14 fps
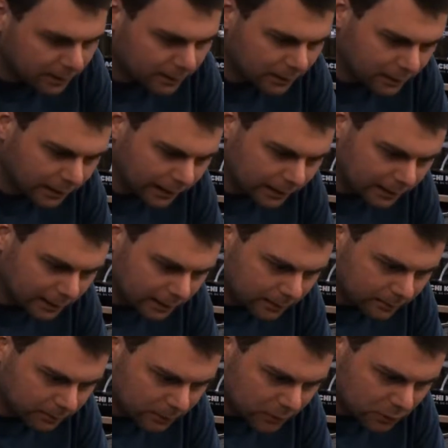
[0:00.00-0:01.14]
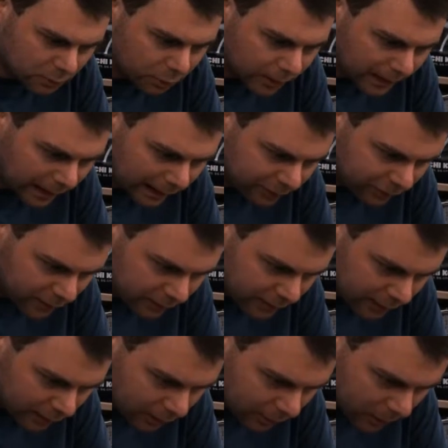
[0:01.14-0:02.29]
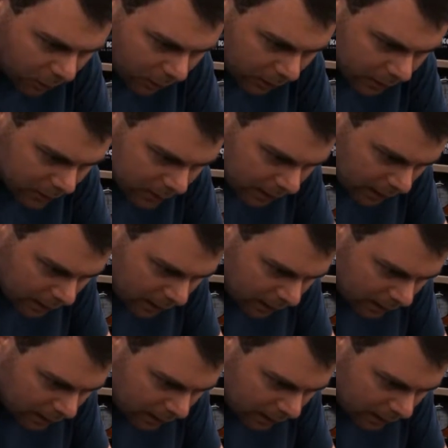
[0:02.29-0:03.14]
make the smoothing action of it a little bit worse.